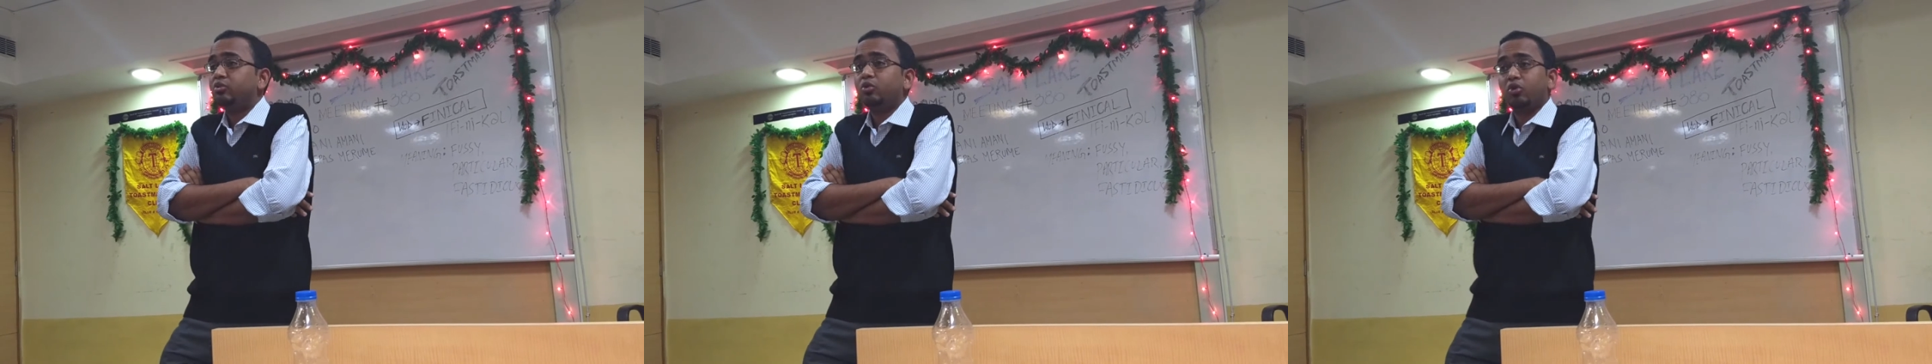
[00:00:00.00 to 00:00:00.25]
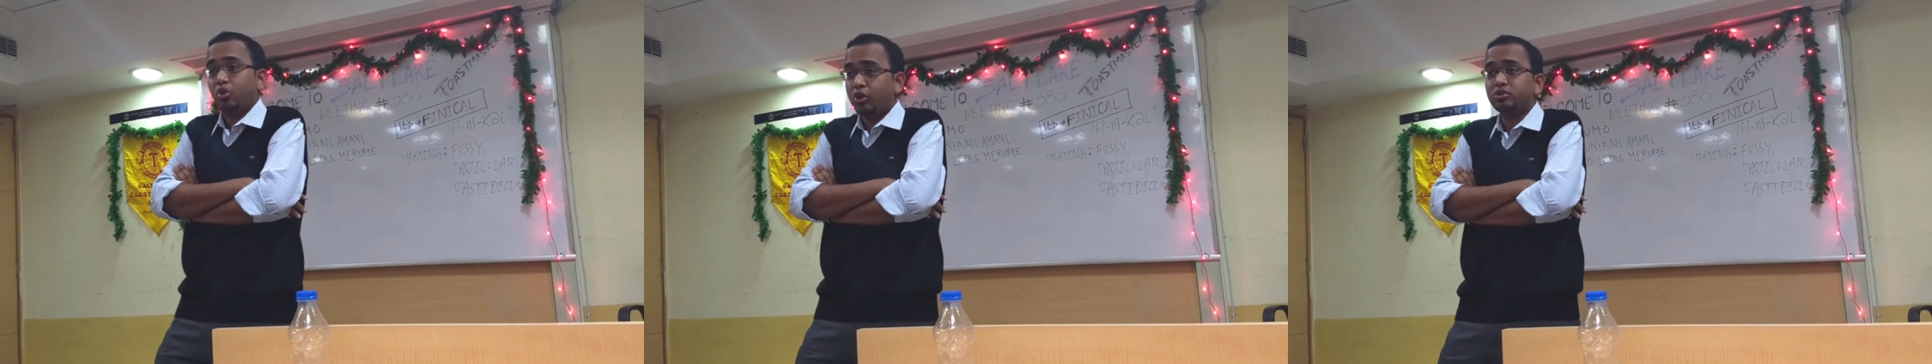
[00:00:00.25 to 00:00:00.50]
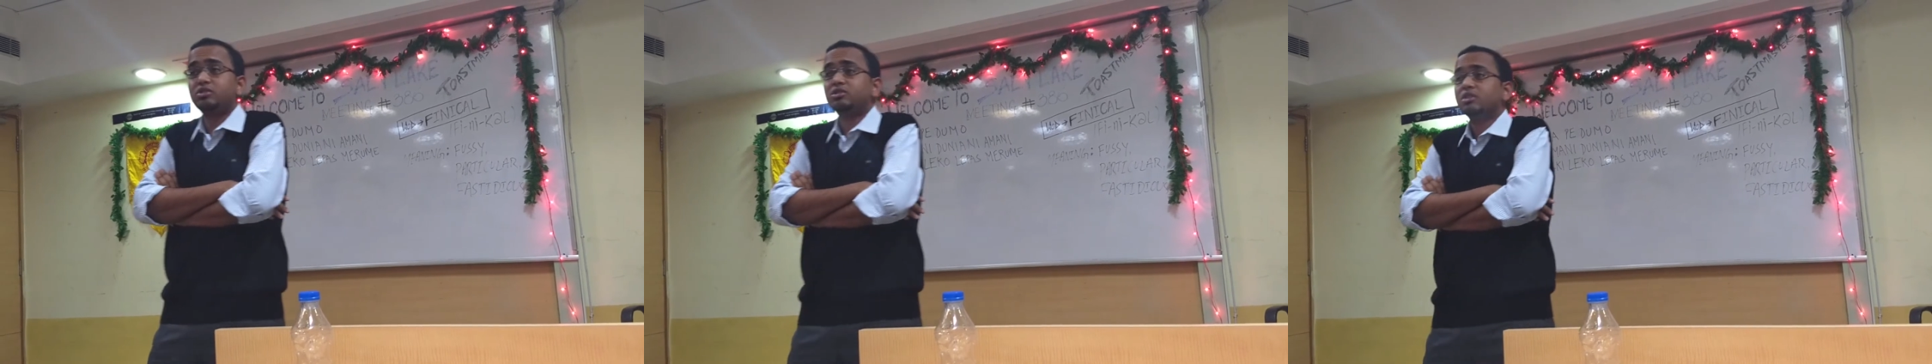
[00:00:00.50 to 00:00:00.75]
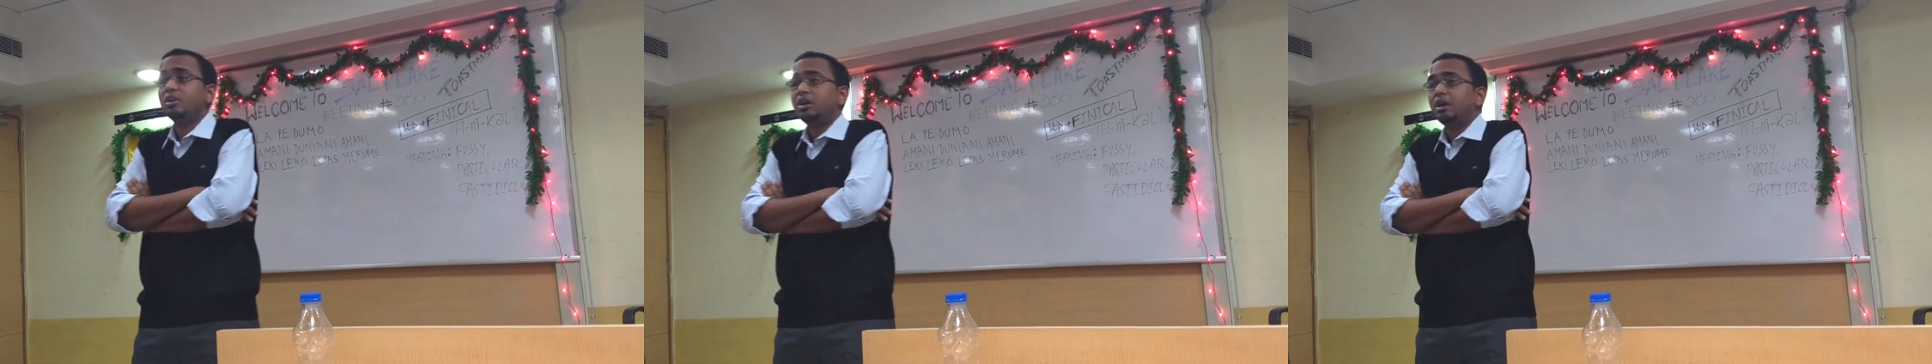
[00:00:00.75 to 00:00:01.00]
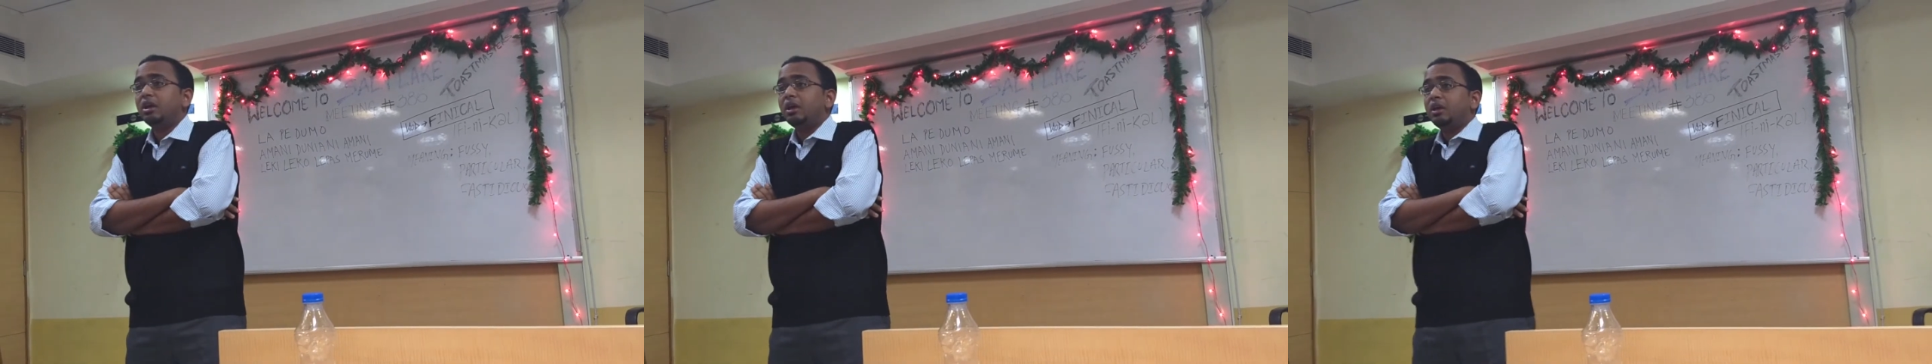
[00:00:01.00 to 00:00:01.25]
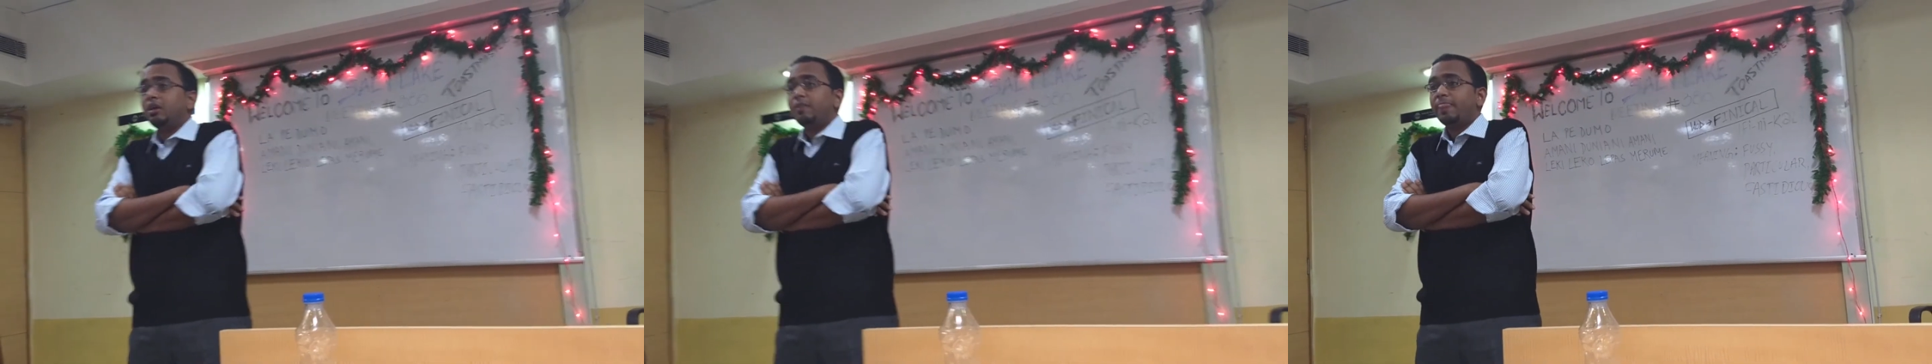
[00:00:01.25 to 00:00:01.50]
to cross.
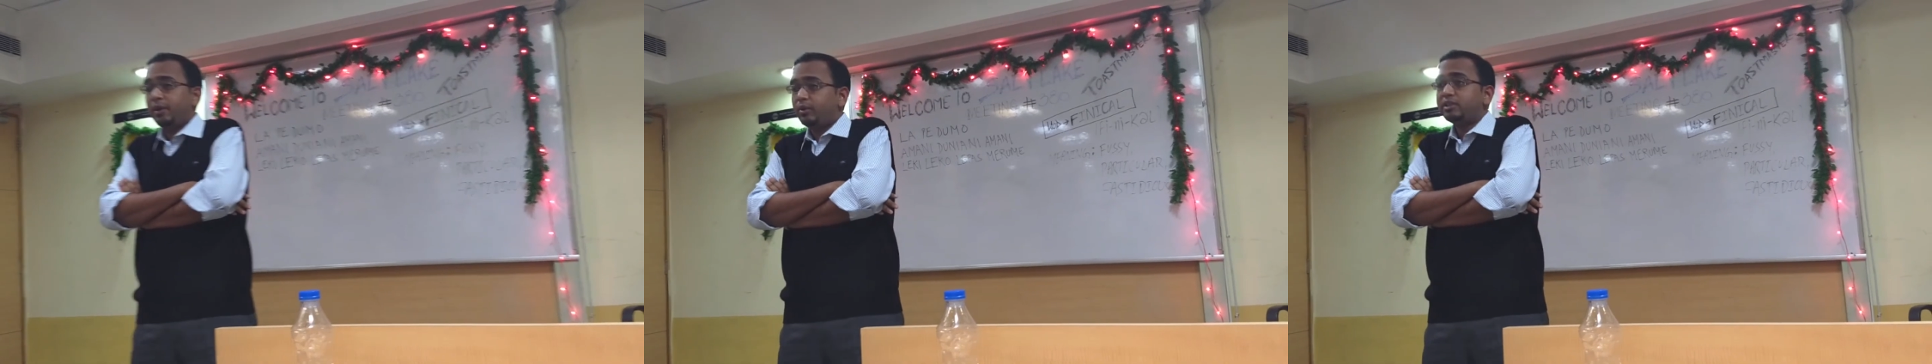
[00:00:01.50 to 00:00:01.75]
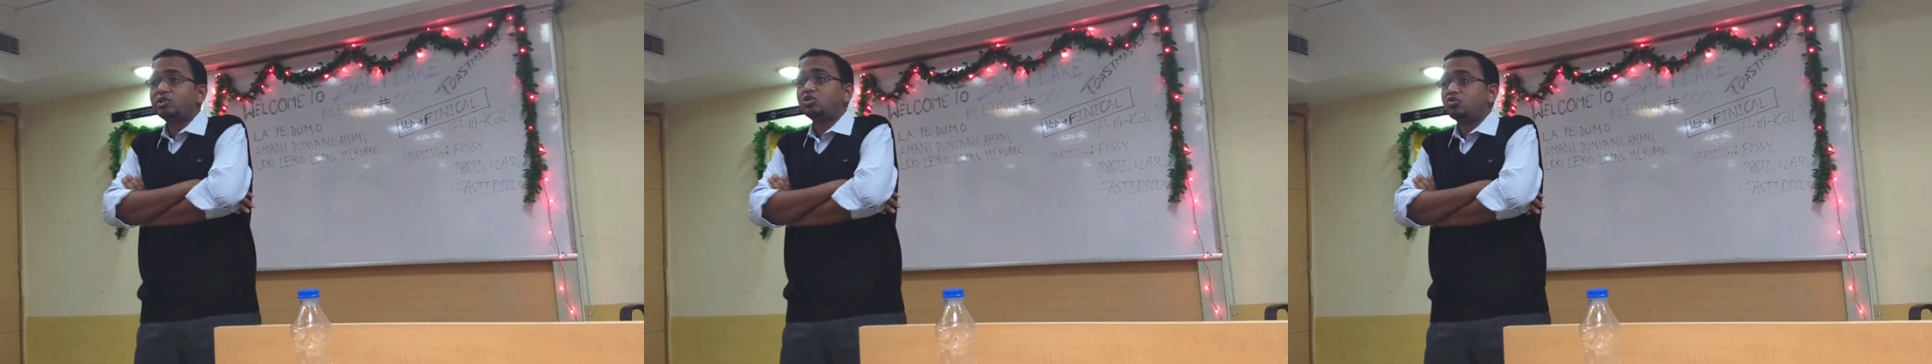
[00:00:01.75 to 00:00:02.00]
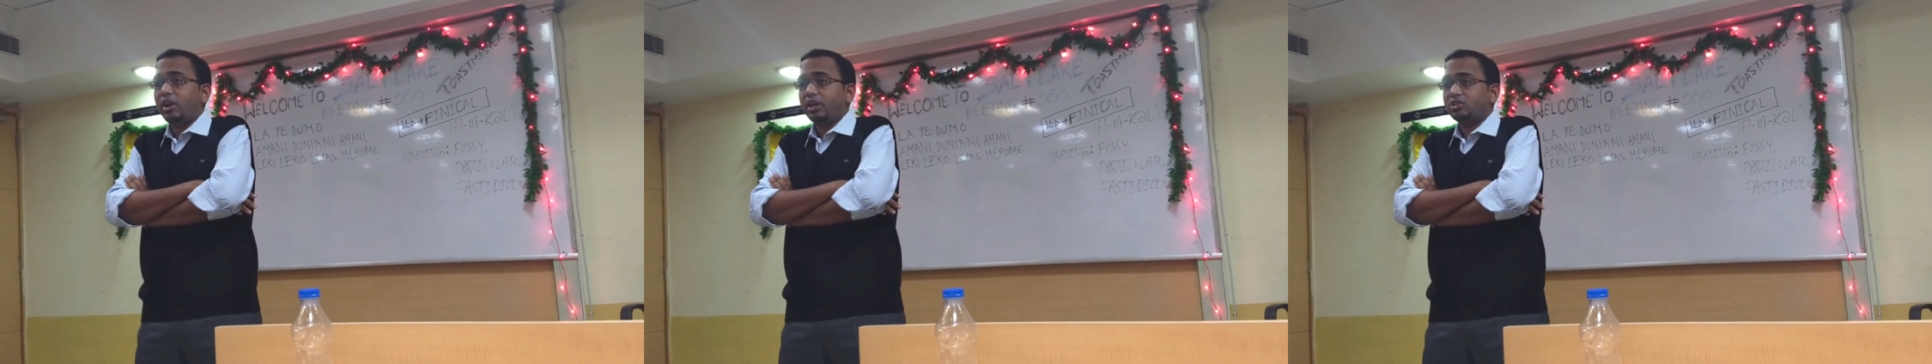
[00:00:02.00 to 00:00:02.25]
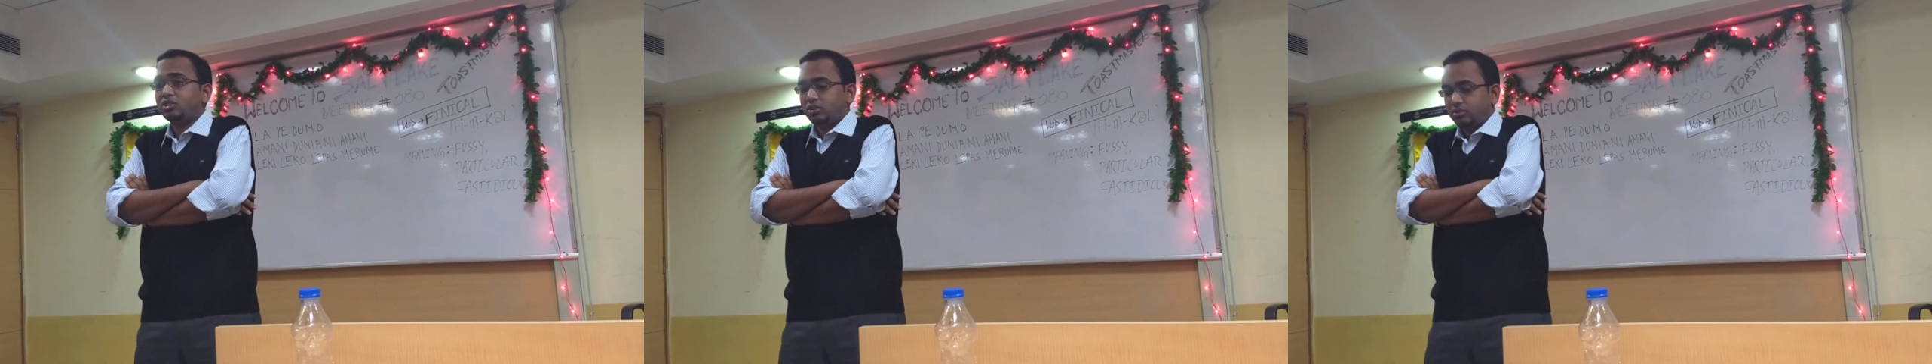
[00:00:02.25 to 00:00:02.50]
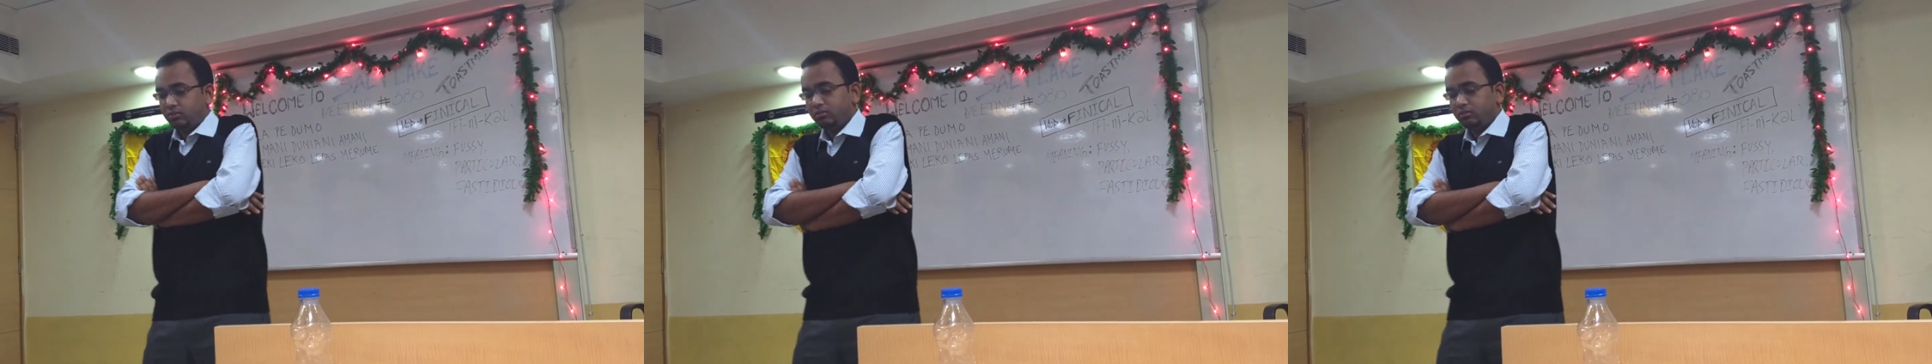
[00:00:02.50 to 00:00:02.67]
They will stretch.